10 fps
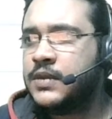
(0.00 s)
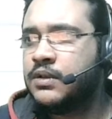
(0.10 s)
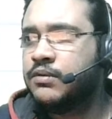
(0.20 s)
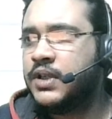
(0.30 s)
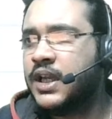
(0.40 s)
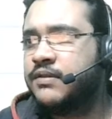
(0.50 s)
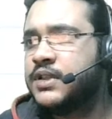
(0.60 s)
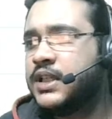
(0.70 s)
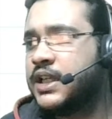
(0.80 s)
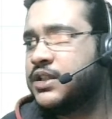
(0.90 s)
We have the
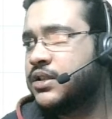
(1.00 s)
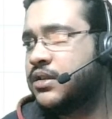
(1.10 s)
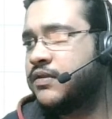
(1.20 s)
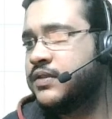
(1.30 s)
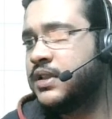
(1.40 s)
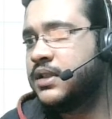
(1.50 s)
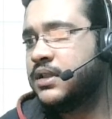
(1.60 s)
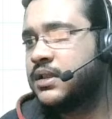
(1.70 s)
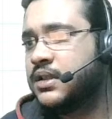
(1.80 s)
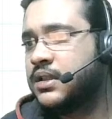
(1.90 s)
nature of the
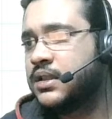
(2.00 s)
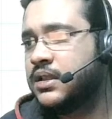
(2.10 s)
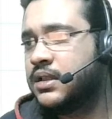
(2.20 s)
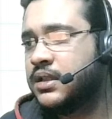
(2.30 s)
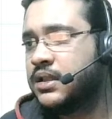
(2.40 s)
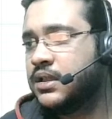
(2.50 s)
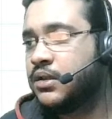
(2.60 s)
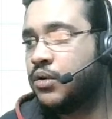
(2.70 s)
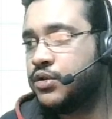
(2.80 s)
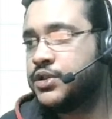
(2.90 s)

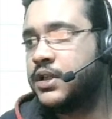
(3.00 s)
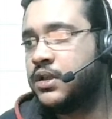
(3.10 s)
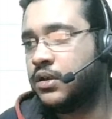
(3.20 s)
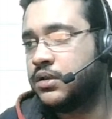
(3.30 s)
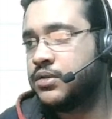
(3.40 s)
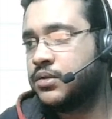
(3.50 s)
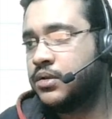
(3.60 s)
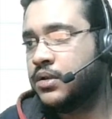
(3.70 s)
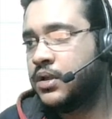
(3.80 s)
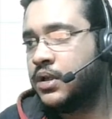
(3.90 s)
quotient also.
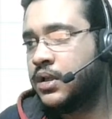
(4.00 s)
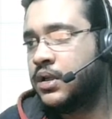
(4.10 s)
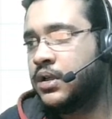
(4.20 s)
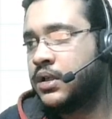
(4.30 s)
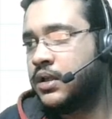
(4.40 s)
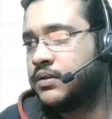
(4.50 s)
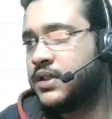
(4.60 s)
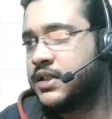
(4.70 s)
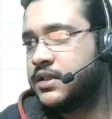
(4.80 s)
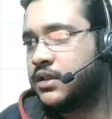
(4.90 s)
Now this
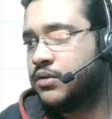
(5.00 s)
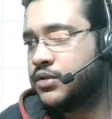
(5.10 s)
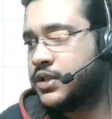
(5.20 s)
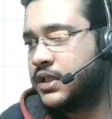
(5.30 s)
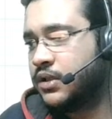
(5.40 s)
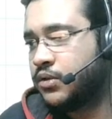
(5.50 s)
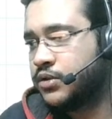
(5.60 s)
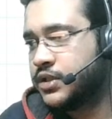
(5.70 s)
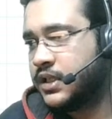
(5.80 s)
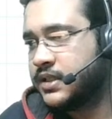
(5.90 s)
is the quotient,
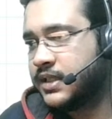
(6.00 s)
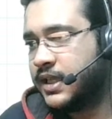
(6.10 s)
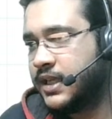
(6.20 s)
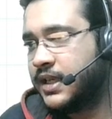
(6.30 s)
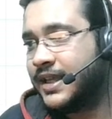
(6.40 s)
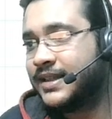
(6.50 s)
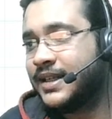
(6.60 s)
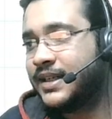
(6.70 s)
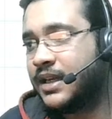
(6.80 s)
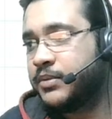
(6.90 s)
quotient is k, and
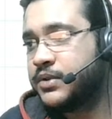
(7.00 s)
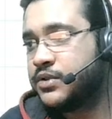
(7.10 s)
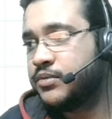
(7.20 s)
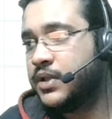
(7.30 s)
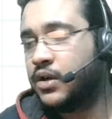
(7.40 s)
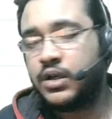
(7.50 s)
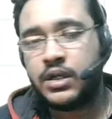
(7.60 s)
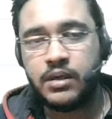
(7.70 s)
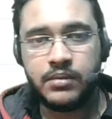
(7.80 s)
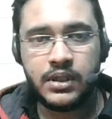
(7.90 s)
that happens to be an odd
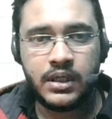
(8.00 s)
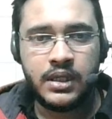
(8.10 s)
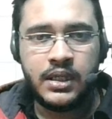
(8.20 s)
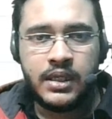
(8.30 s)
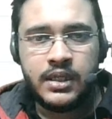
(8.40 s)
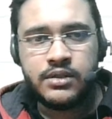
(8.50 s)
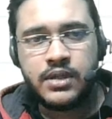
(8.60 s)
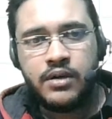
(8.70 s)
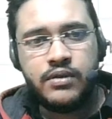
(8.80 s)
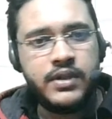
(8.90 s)
number. So
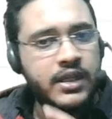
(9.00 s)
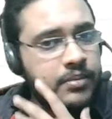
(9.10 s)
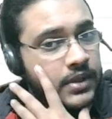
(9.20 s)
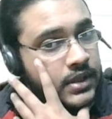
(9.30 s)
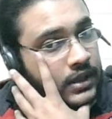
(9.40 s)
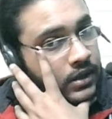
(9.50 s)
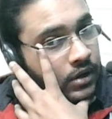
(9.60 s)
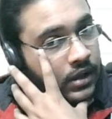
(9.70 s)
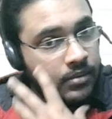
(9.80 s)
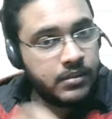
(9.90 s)
how do we represent an
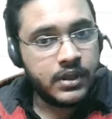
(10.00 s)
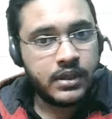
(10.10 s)
odd number?